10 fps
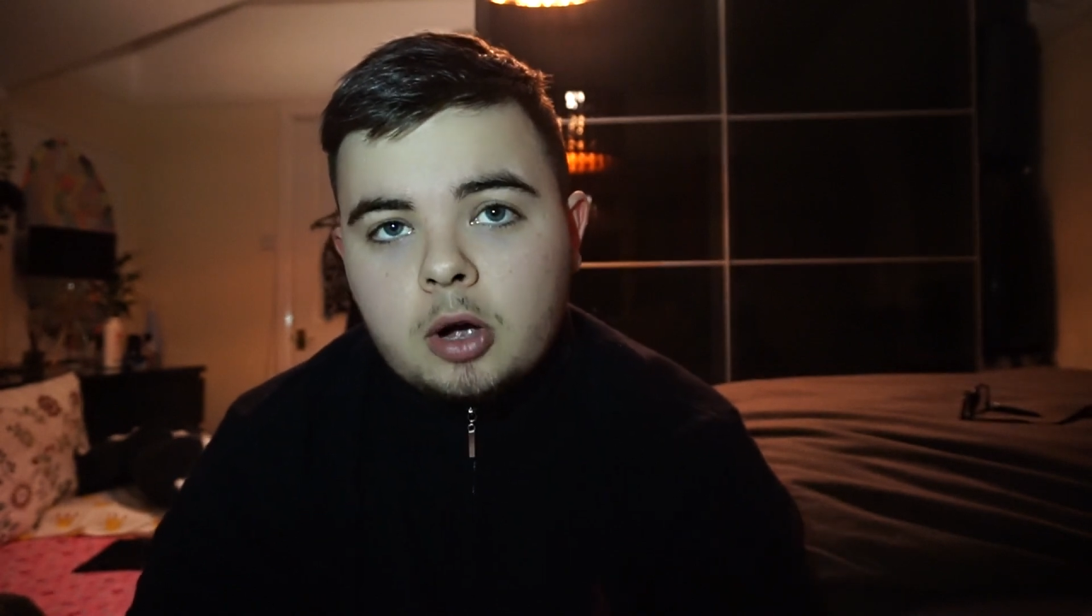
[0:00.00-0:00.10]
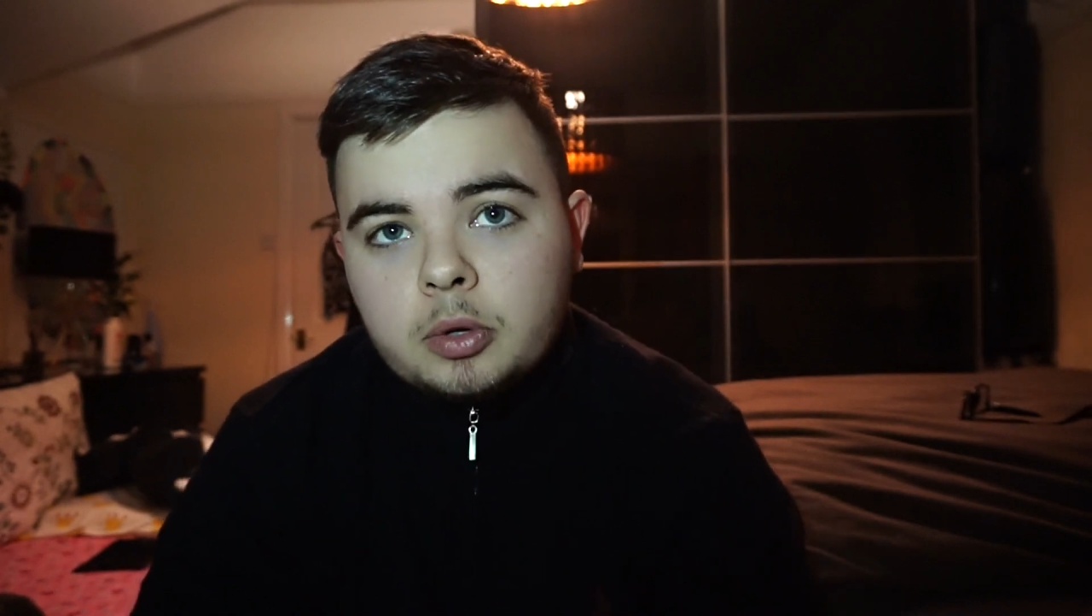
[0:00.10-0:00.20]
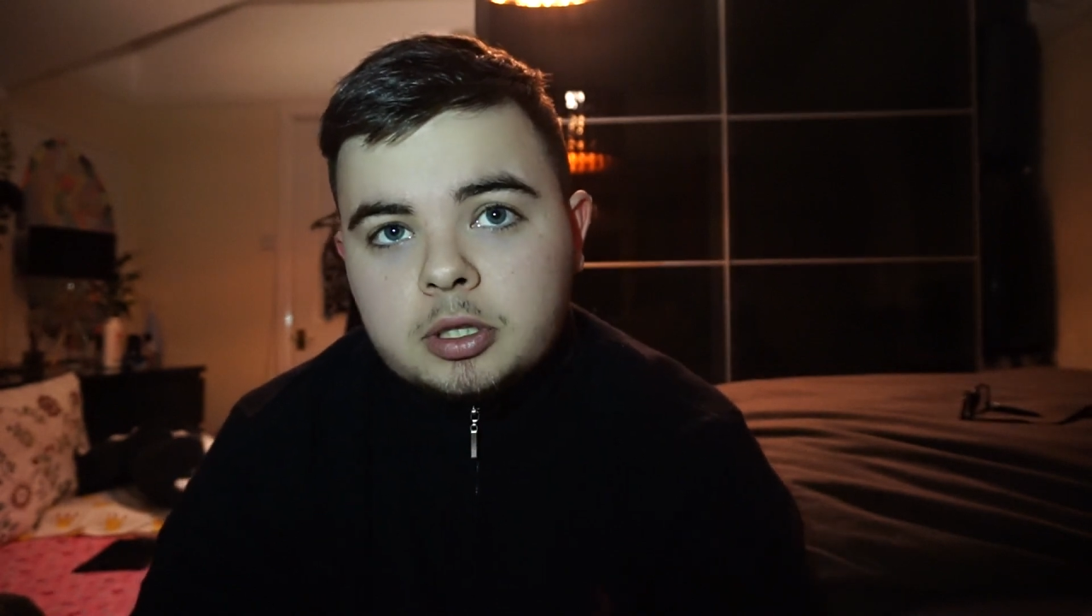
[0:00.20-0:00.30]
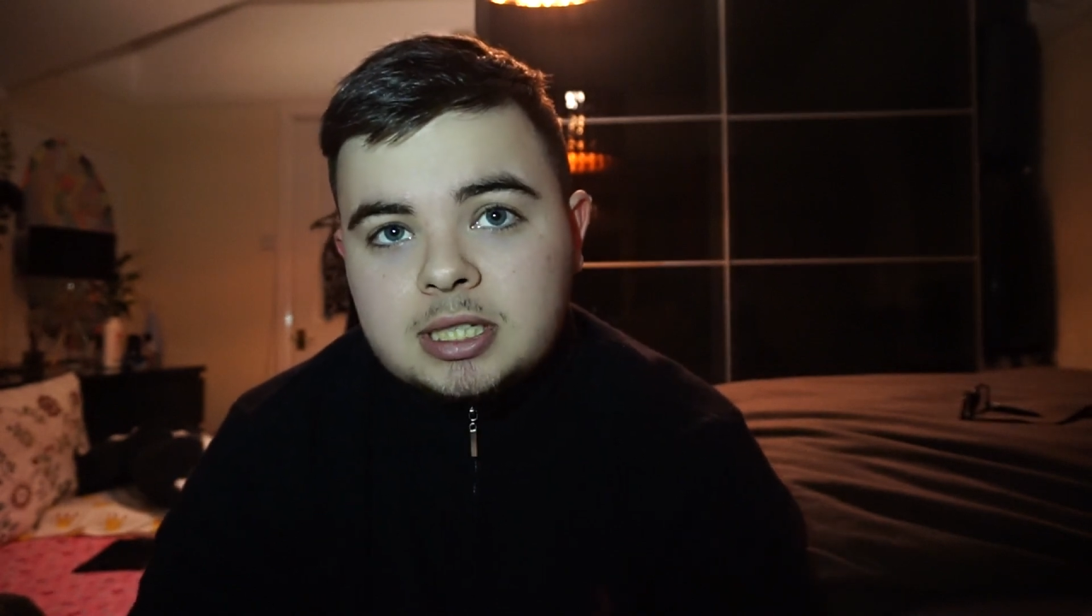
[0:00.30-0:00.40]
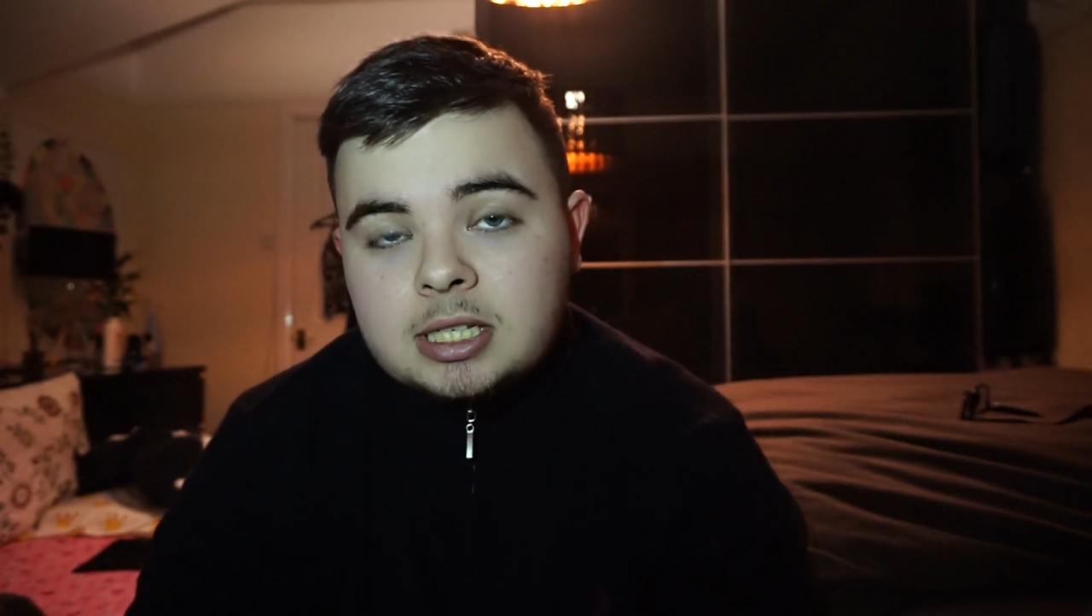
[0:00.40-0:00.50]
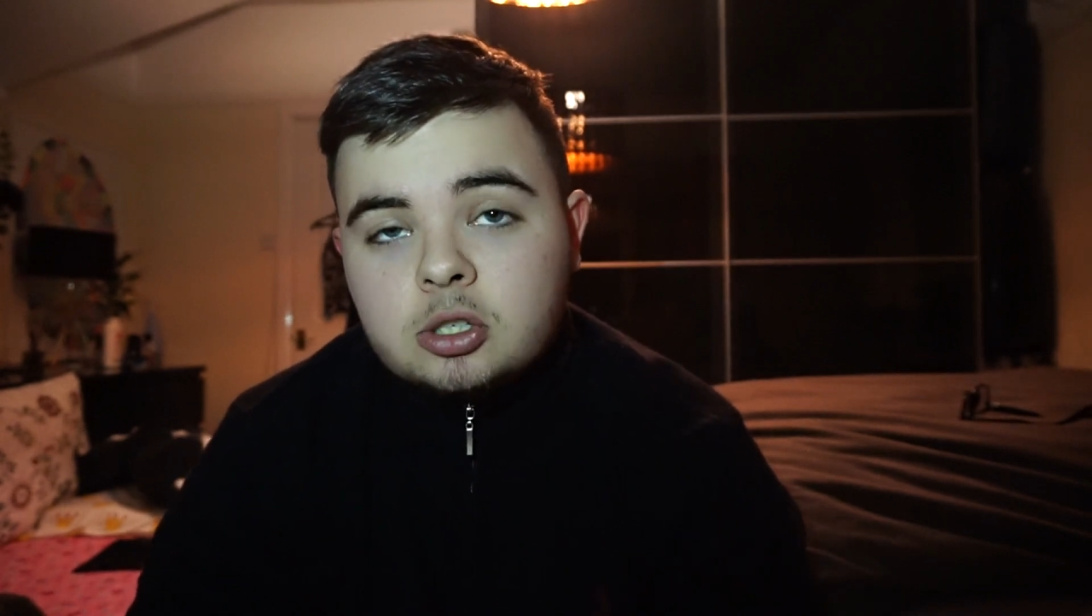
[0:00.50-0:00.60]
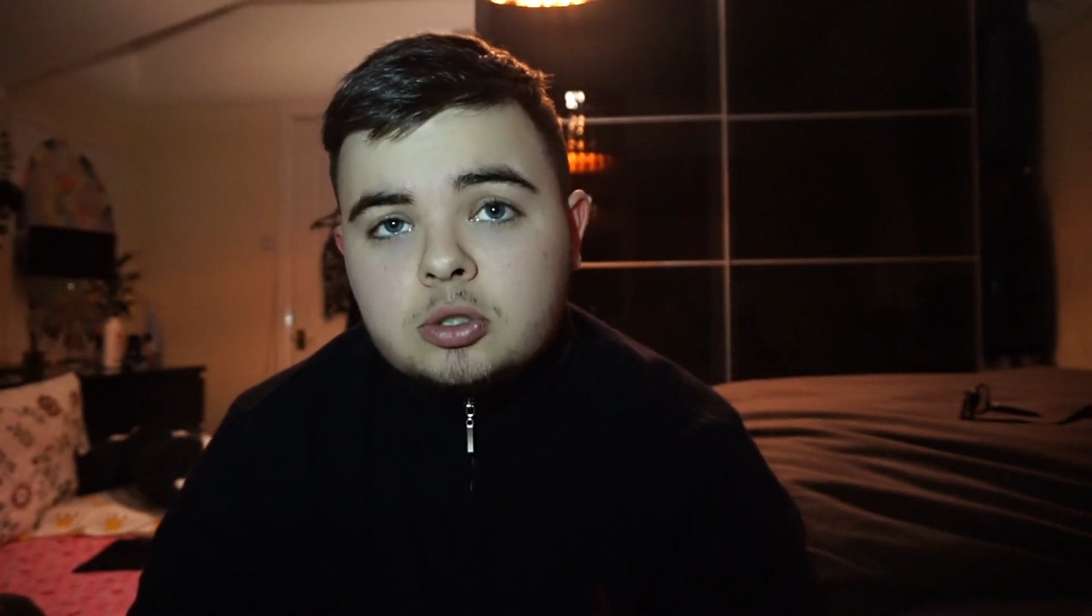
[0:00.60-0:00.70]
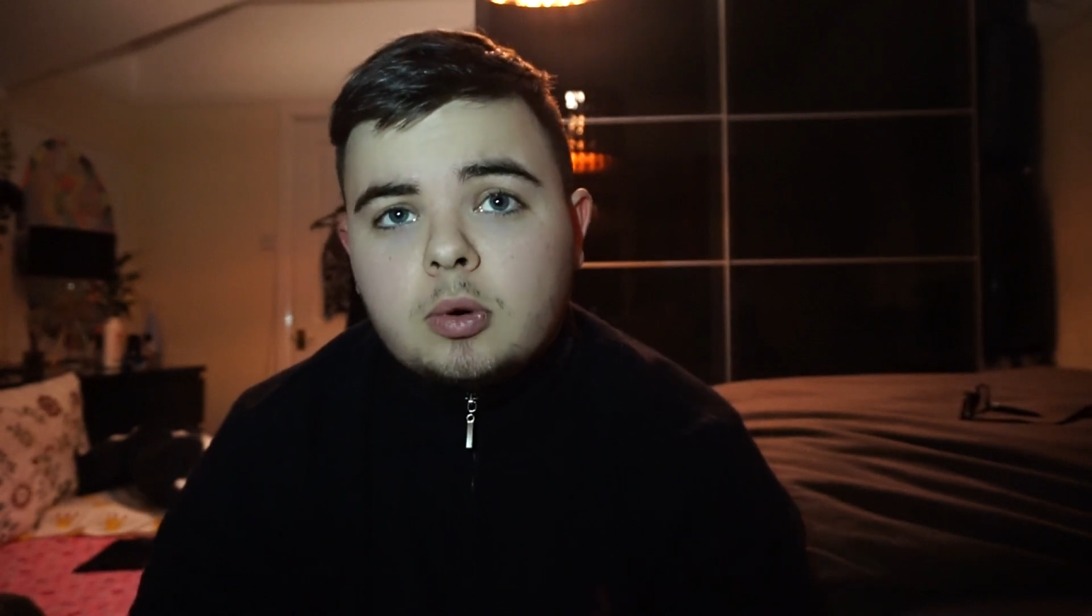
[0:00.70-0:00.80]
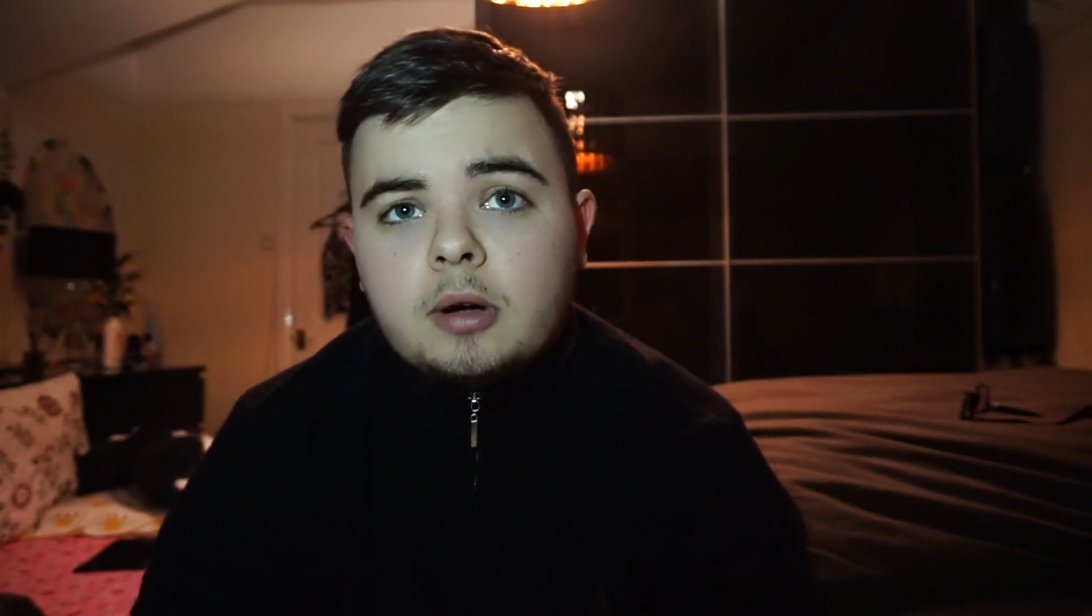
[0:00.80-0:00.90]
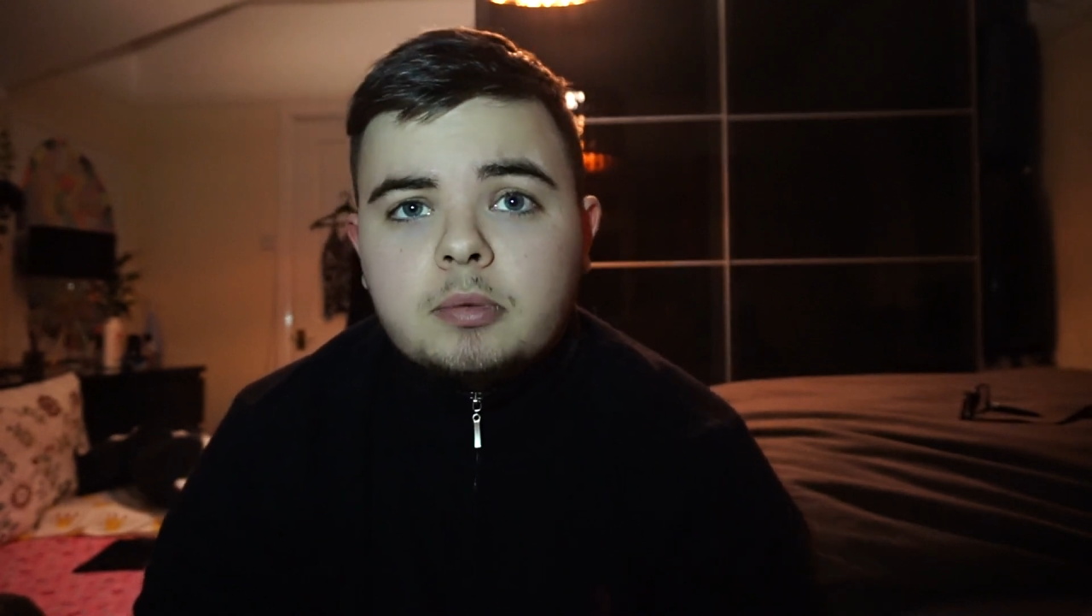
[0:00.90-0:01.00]
Were the
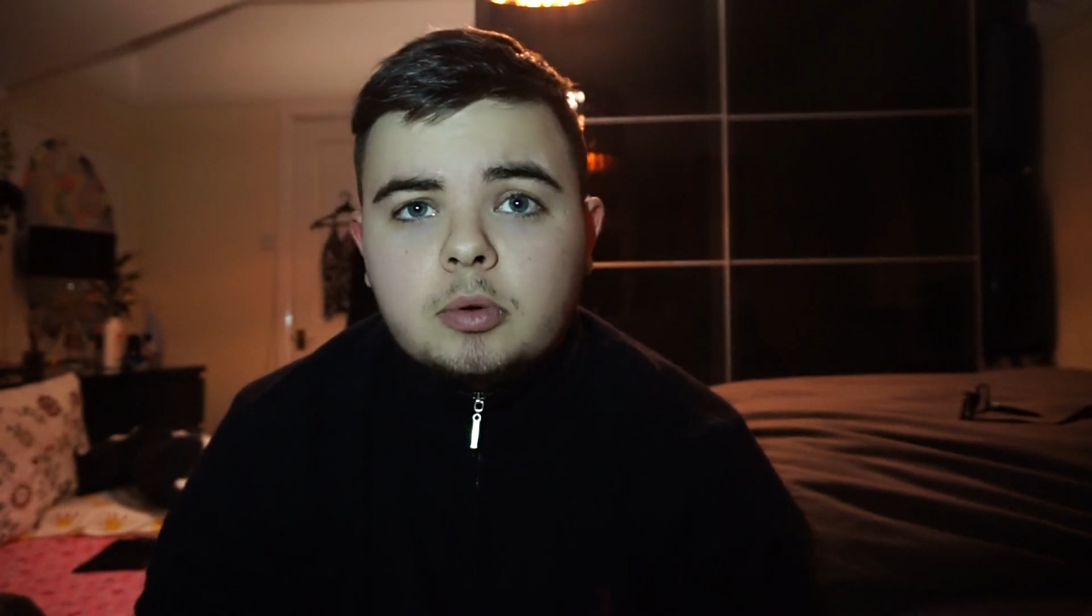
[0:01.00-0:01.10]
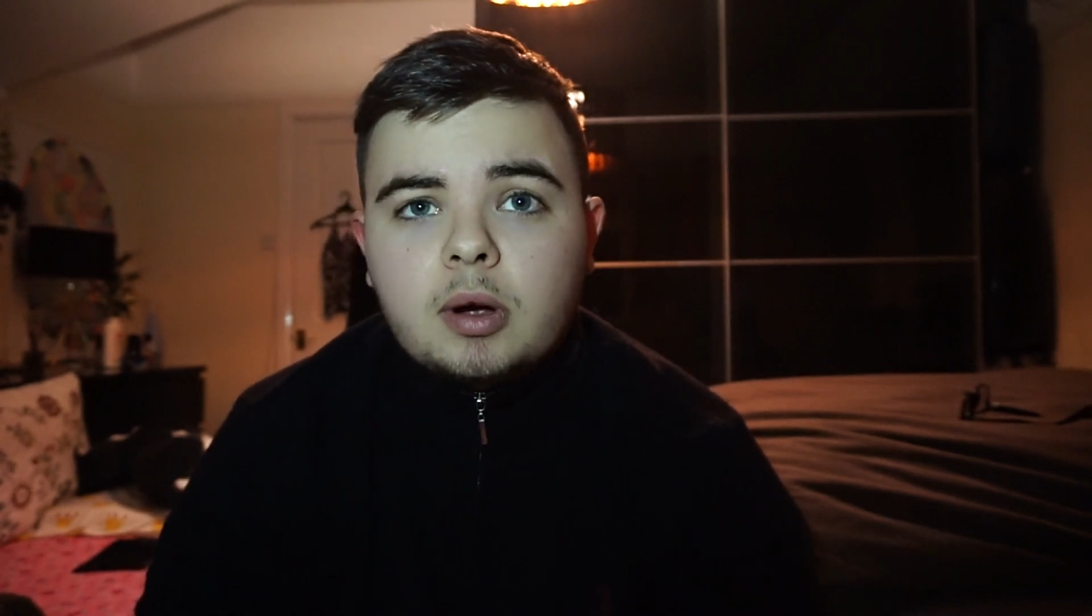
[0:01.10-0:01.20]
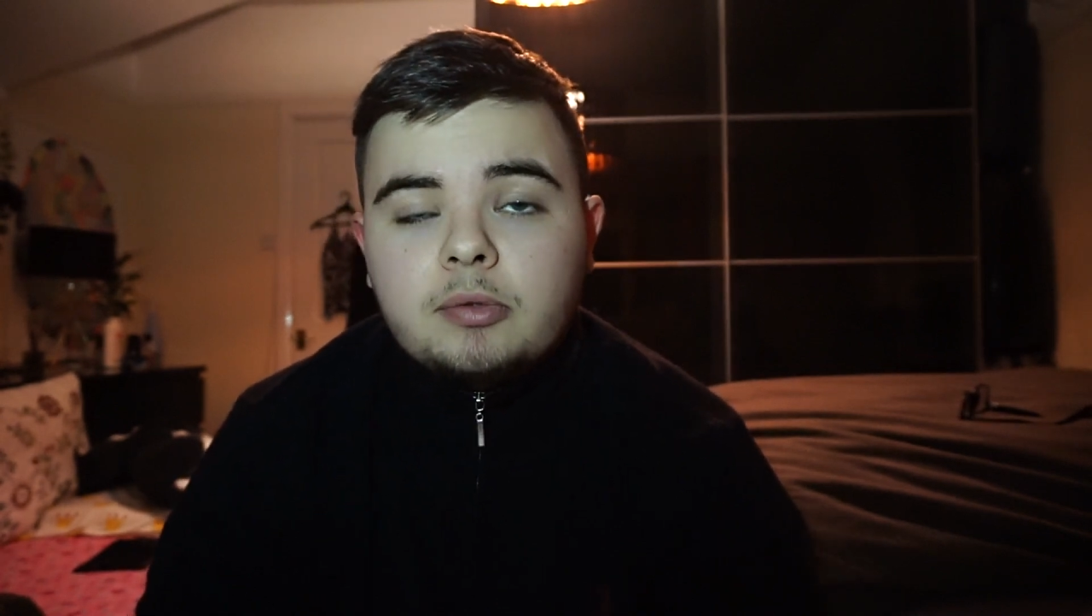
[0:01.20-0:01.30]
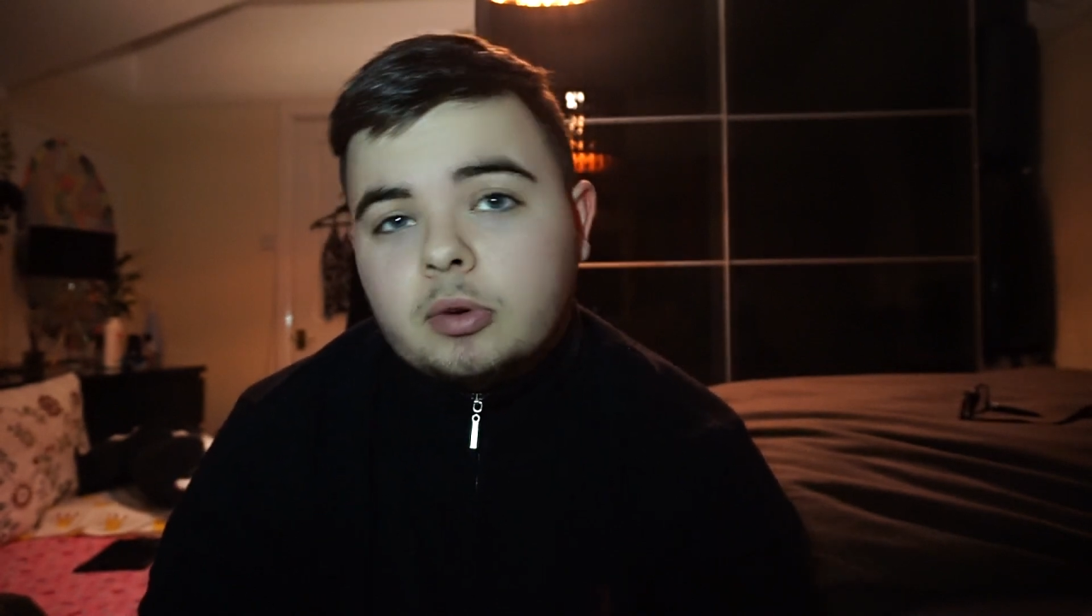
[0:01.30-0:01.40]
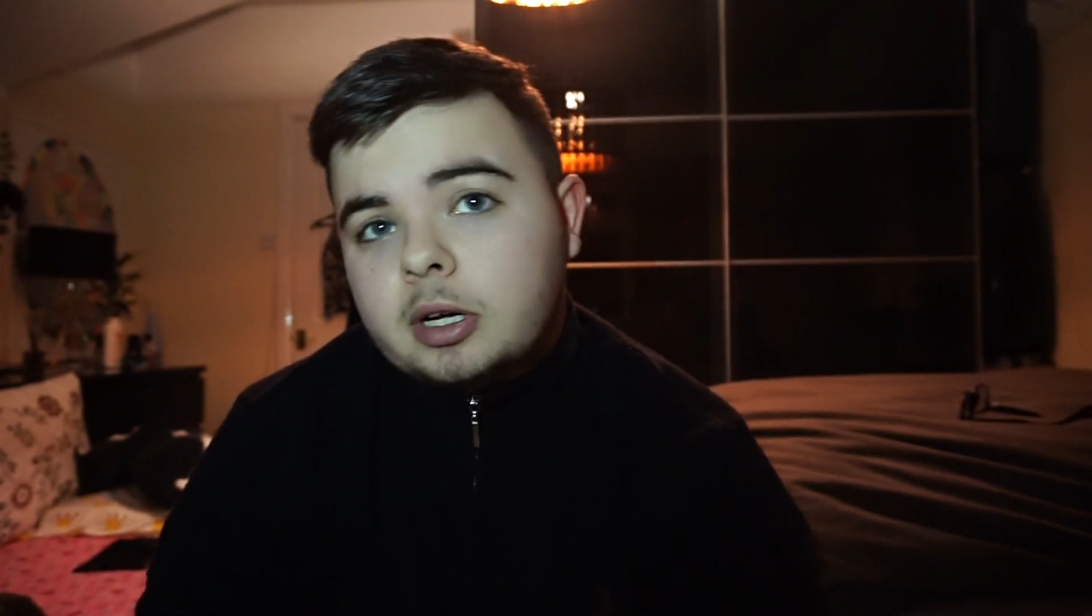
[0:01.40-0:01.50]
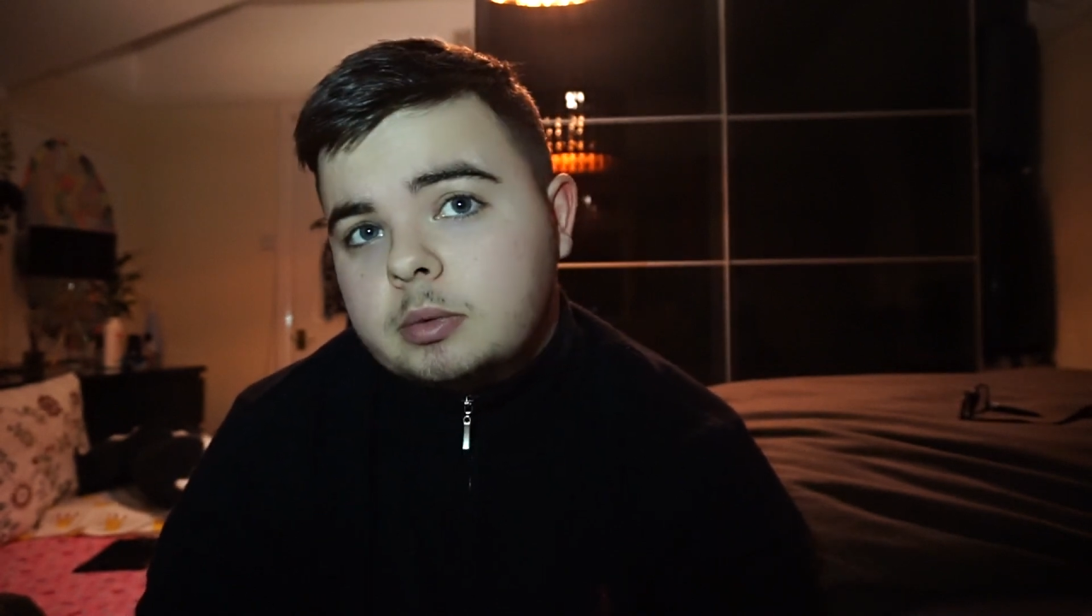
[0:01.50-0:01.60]
decisions right from the referee?